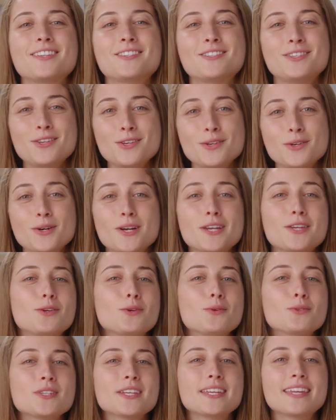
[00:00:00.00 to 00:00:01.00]
2.
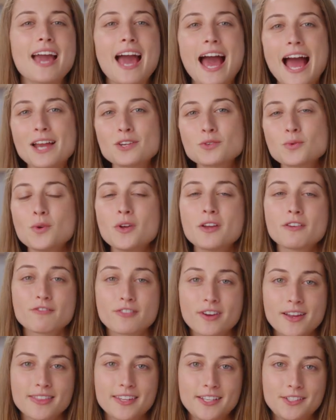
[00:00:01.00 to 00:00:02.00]
Use a casual and
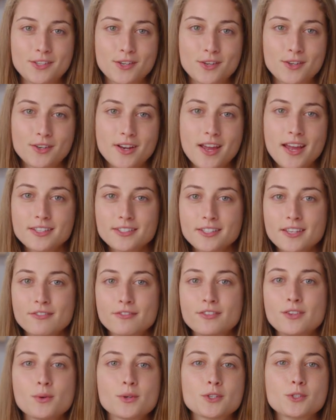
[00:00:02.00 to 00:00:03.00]
friendly tone, as
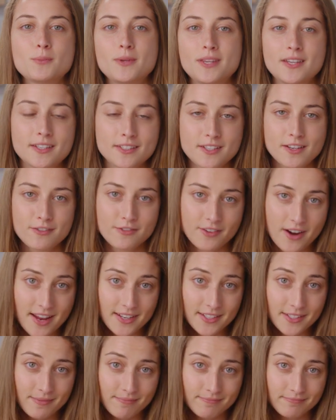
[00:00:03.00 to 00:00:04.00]
if you were speaking to a
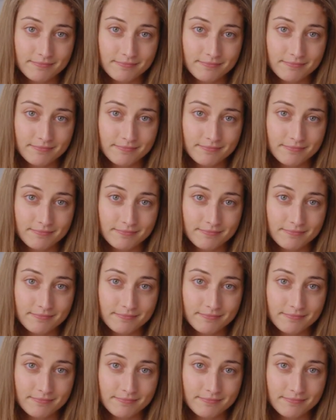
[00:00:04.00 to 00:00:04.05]
friend.